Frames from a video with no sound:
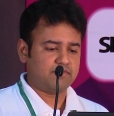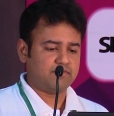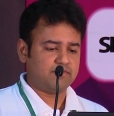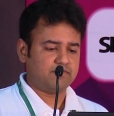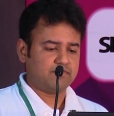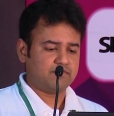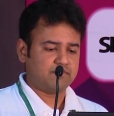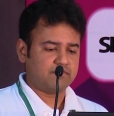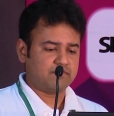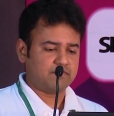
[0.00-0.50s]

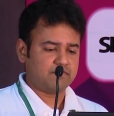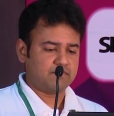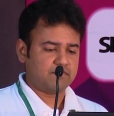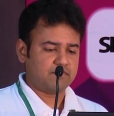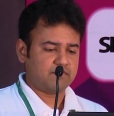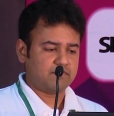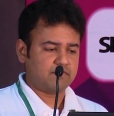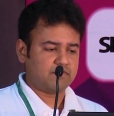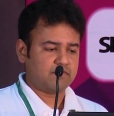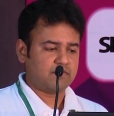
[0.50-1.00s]

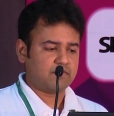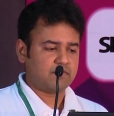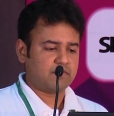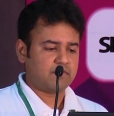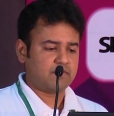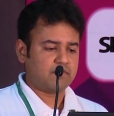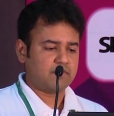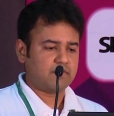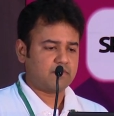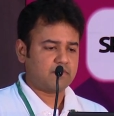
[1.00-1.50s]

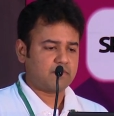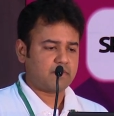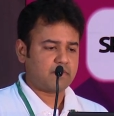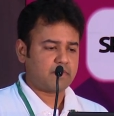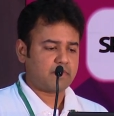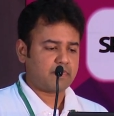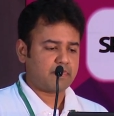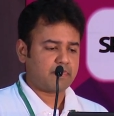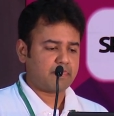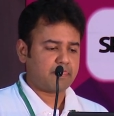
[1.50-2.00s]

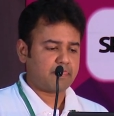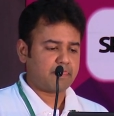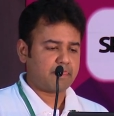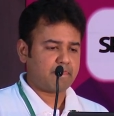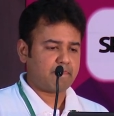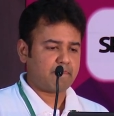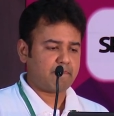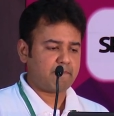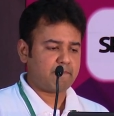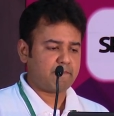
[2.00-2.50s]

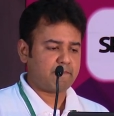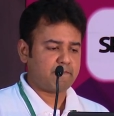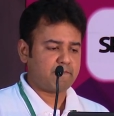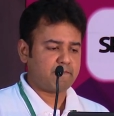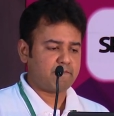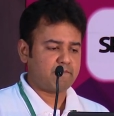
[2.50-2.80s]
(silence)